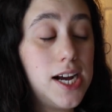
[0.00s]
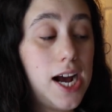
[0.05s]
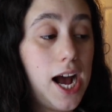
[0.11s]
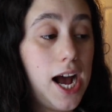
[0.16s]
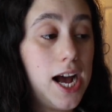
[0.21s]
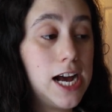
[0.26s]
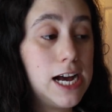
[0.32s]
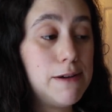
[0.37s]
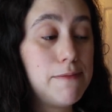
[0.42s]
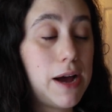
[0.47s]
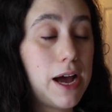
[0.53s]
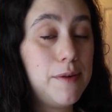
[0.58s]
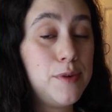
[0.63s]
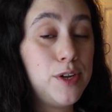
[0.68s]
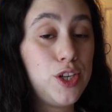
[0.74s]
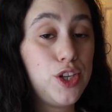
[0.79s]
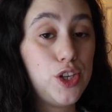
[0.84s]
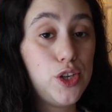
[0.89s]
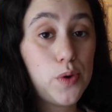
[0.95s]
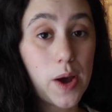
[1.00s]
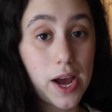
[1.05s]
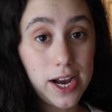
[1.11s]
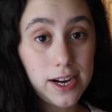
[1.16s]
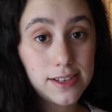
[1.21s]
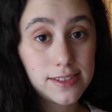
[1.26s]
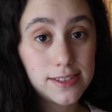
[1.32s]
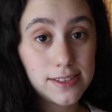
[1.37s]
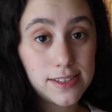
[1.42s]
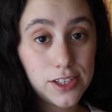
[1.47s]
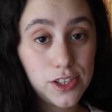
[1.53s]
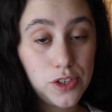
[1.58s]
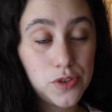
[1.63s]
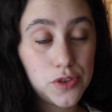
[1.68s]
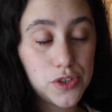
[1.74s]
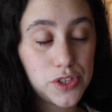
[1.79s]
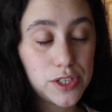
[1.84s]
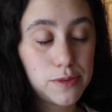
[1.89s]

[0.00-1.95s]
I'm in UX, user